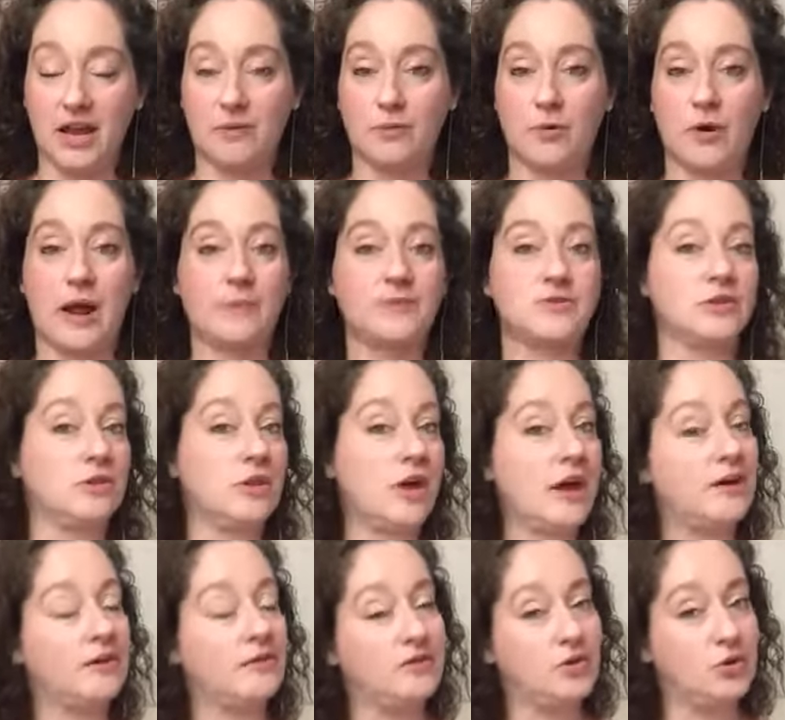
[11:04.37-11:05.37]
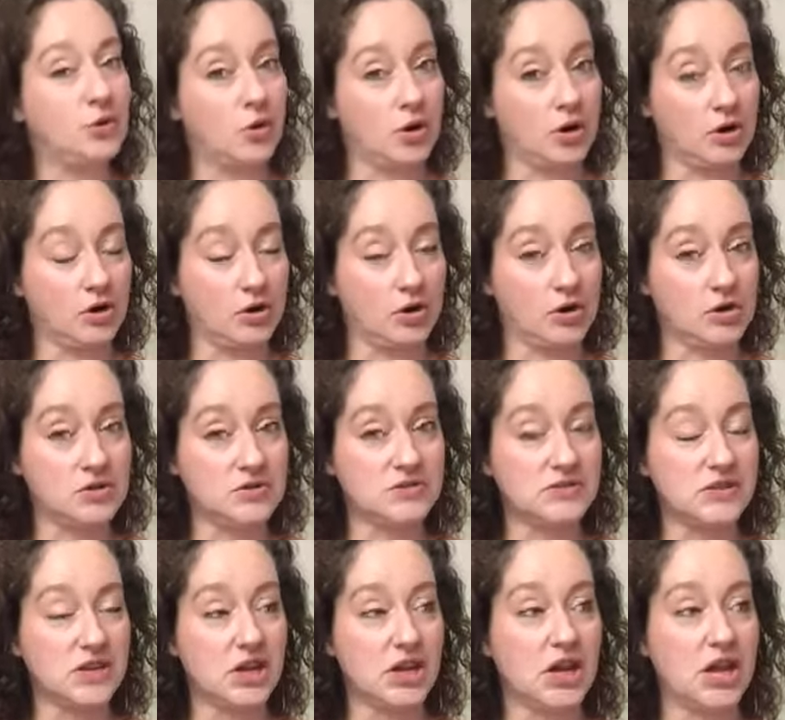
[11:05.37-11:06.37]
and perhaps a lot of New
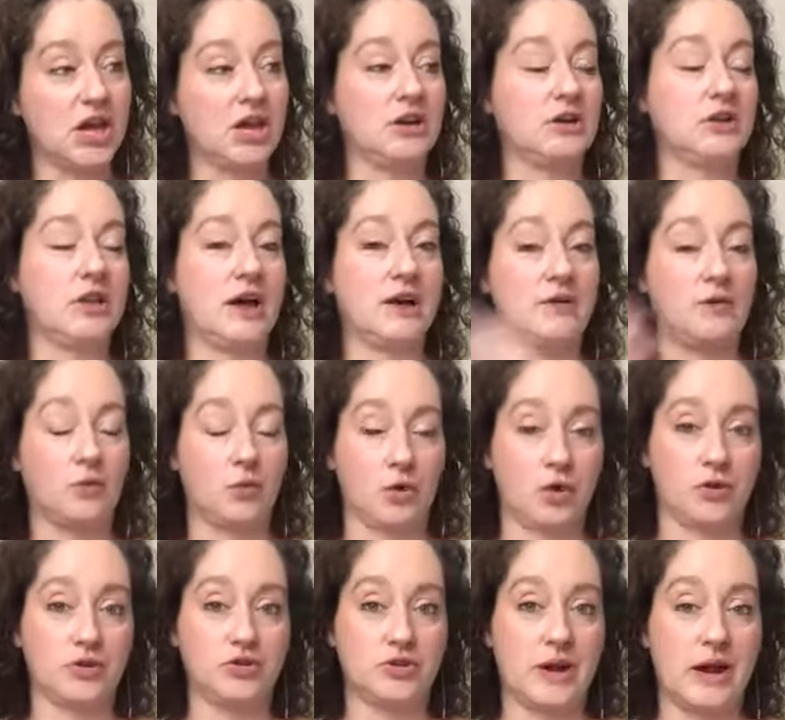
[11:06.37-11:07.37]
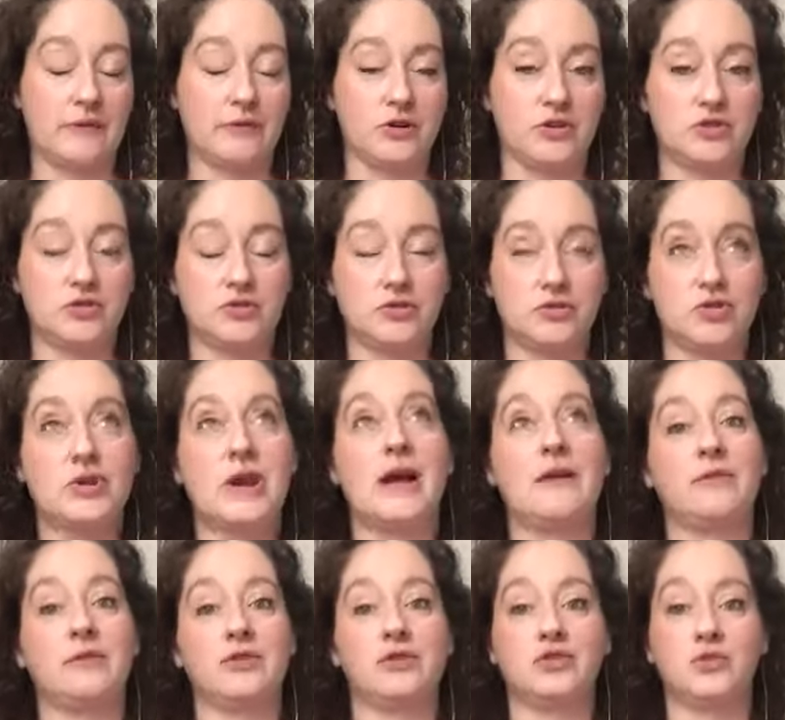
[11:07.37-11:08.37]
Yorkers and a lot of world
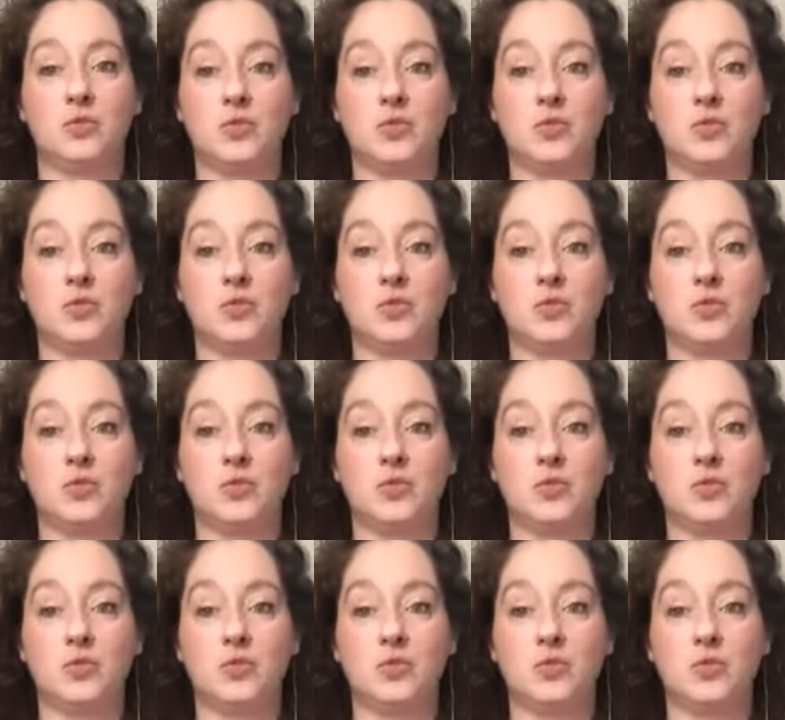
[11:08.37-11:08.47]
travelers,